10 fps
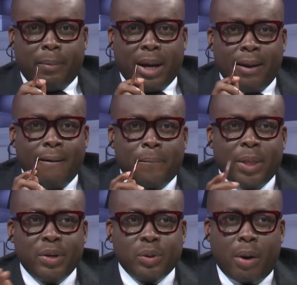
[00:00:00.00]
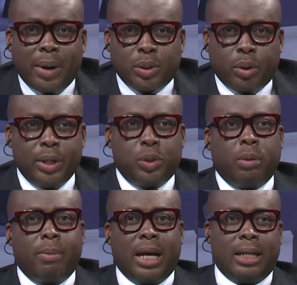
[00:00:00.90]
But the reason why we are talking to
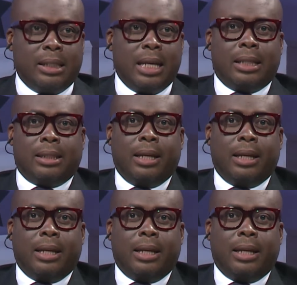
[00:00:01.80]
Ibad is that,